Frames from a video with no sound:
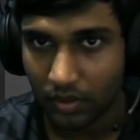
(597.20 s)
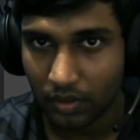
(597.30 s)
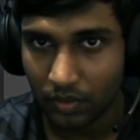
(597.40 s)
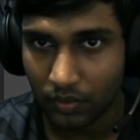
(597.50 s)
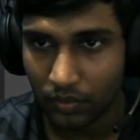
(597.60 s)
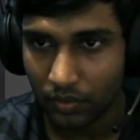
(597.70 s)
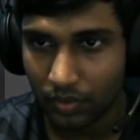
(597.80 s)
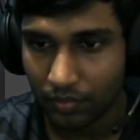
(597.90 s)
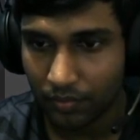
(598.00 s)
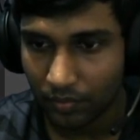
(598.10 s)
Go to
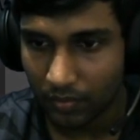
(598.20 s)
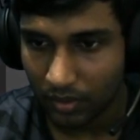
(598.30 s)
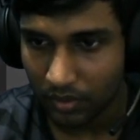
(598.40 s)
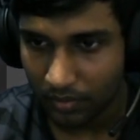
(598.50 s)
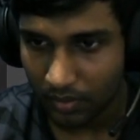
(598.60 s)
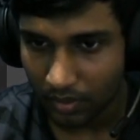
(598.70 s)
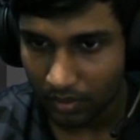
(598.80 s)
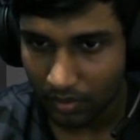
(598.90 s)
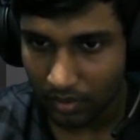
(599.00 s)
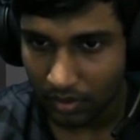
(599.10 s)
the
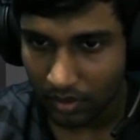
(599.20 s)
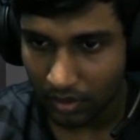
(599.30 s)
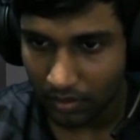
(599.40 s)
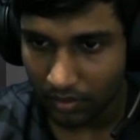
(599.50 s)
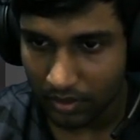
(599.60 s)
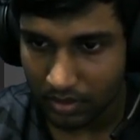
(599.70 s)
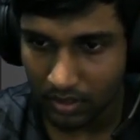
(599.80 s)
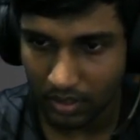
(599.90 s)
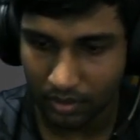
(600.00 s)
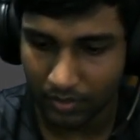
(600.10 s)
increase the
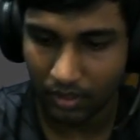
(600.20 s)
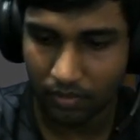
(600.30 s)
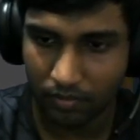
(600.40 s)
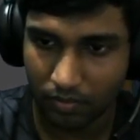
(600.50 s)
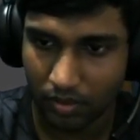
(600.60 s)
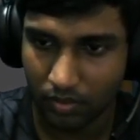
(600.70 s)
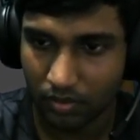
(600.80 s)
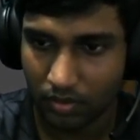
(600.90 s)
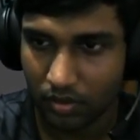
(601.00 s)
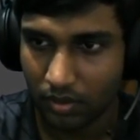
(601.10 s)
scale, make it about
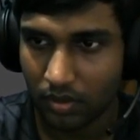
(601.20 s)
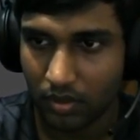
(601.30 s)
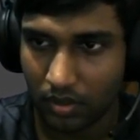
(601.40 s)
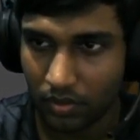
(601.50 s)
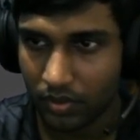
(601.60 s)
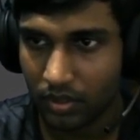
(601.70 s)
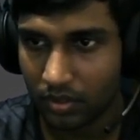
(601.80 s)
100,